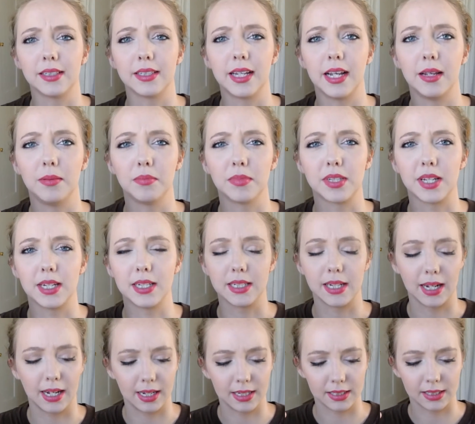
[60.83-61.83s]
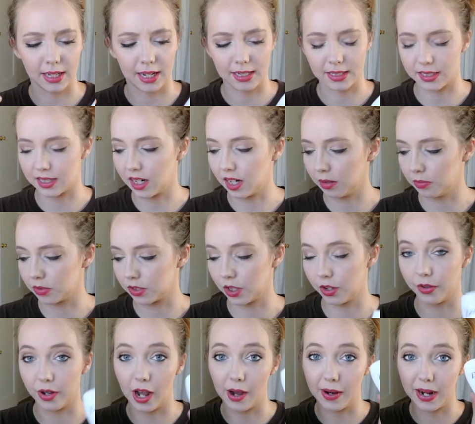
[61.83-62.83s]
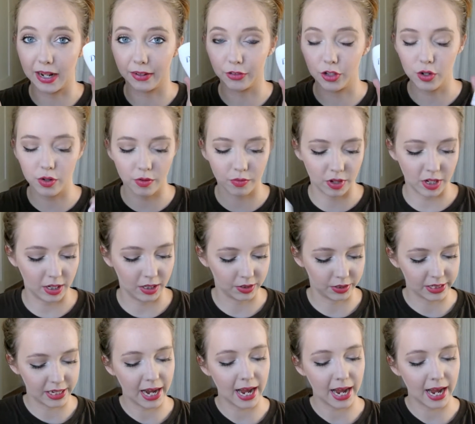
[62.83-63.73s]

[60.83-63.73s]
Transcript: same scent as last time. So now I have two of these.